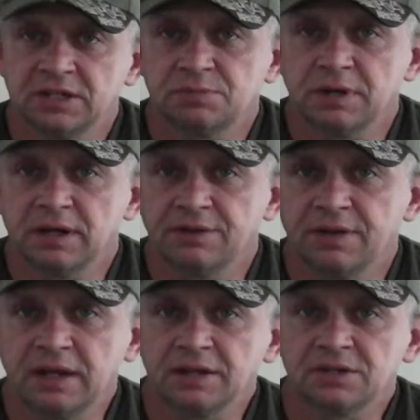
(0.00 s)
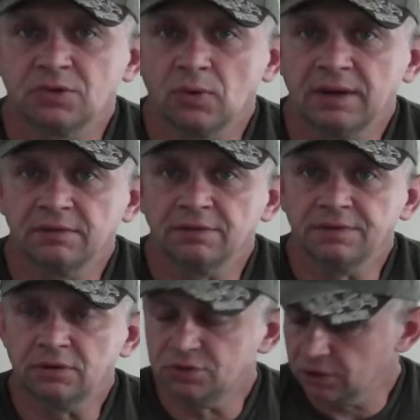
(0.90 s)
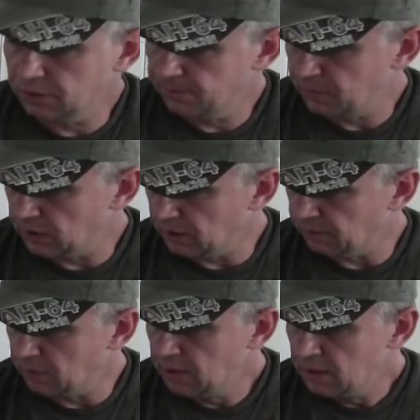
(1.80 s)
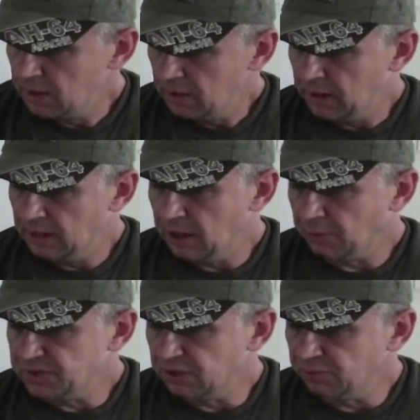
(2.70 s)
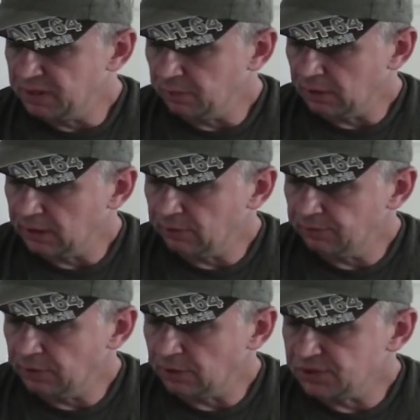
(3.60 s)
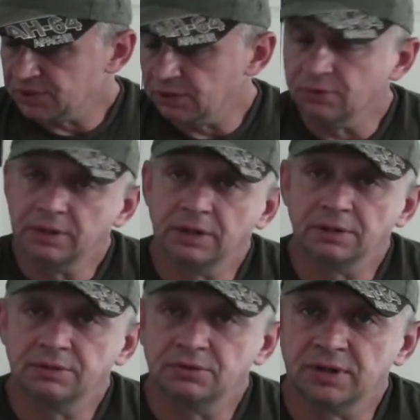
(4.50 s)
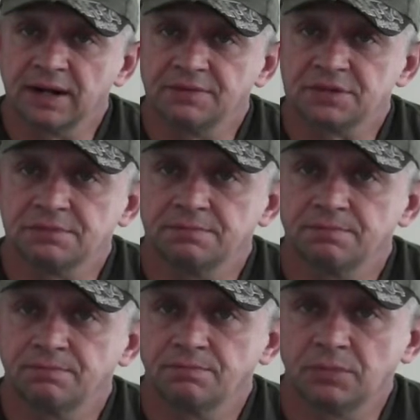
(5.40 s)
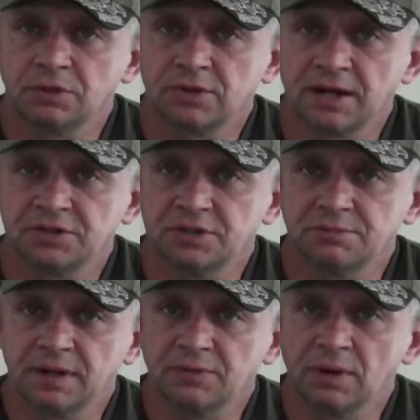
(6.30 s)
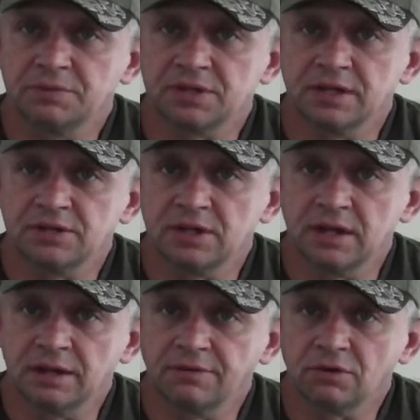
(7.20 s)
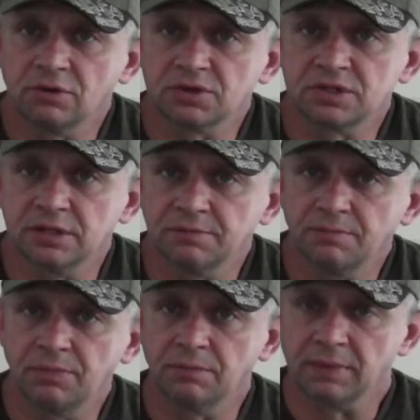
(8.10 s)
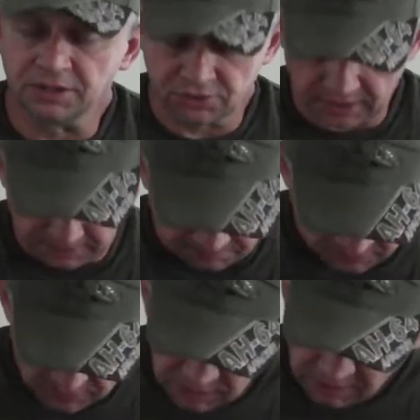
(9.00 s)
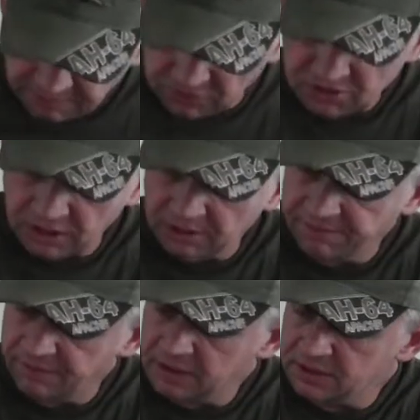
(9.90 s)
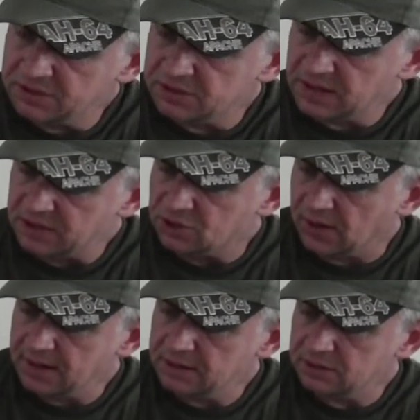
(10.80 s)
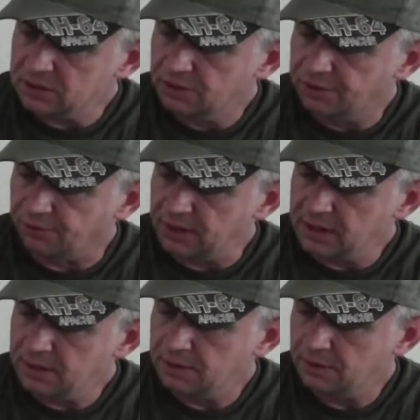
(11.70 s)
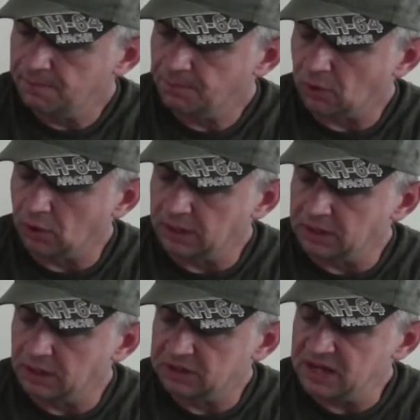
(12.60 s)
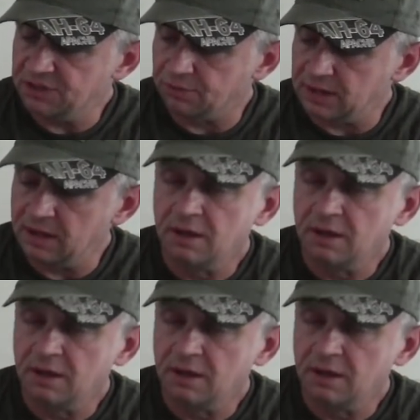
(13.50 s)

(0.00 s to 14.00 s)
but I think it's the wave of the future. It helps other people out also, and drives attraction to my websites and, of course, my training. First off, this is a Trident 3 or a T3